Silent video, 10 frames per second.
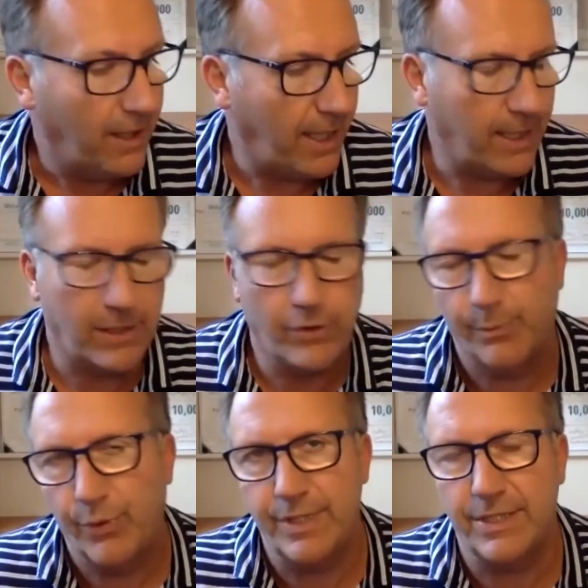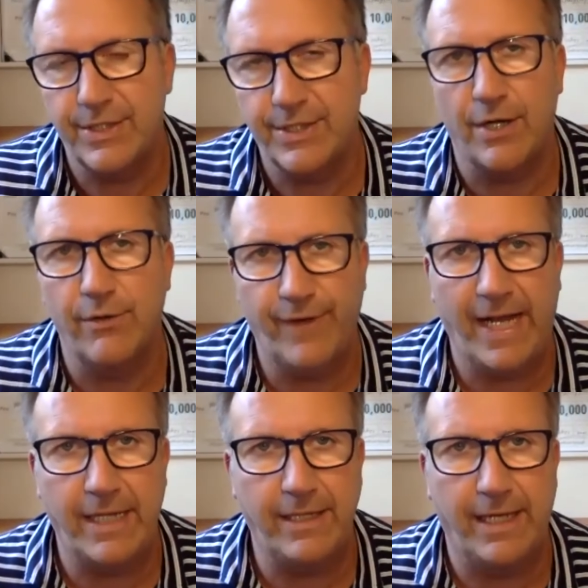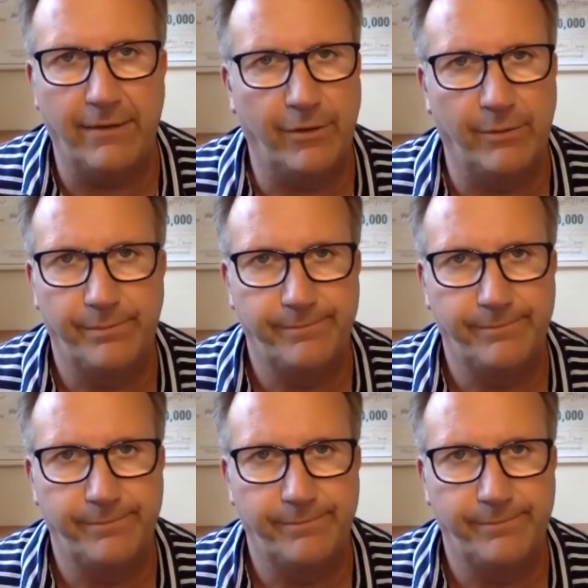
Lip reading: And your point is so valid there, Rob.